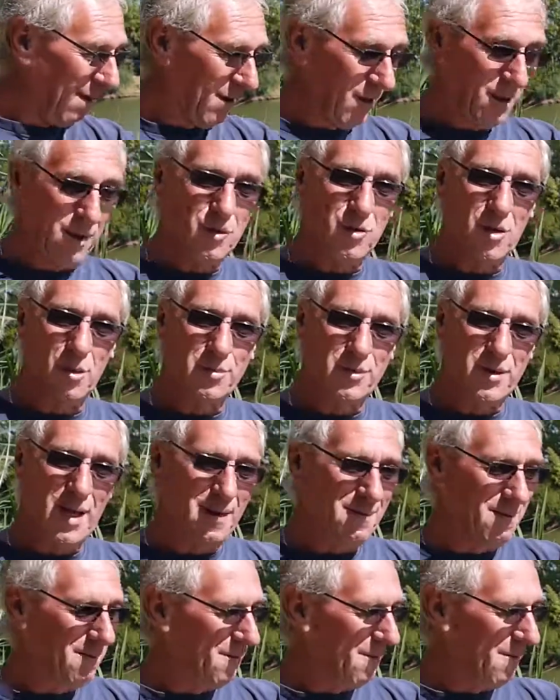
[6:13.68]
and the job's
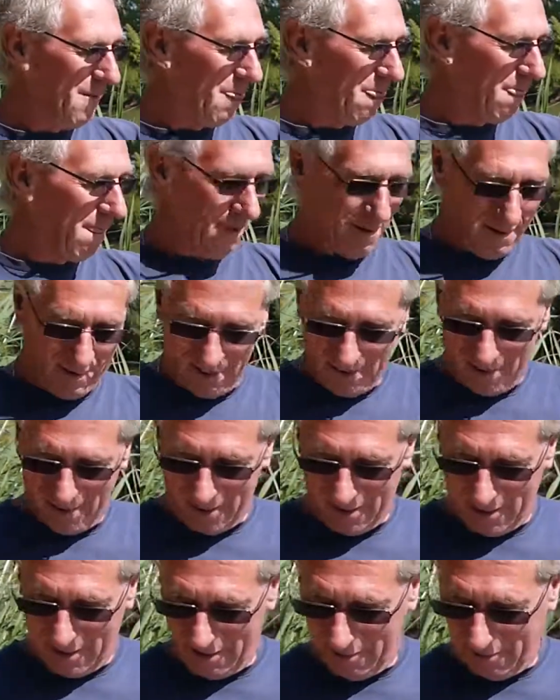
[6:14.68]
done,
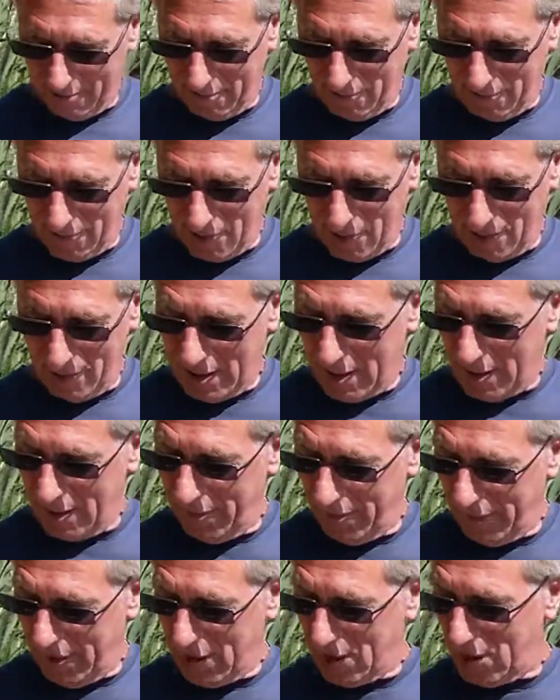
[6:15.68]
and then you're ready to
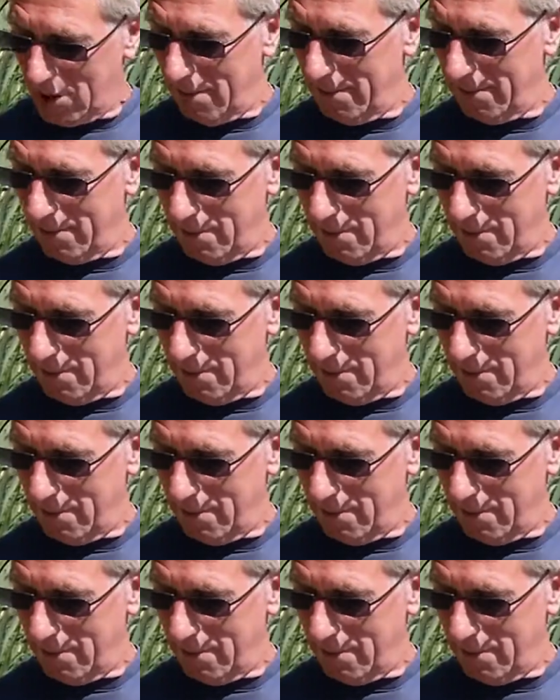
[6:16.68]
fish.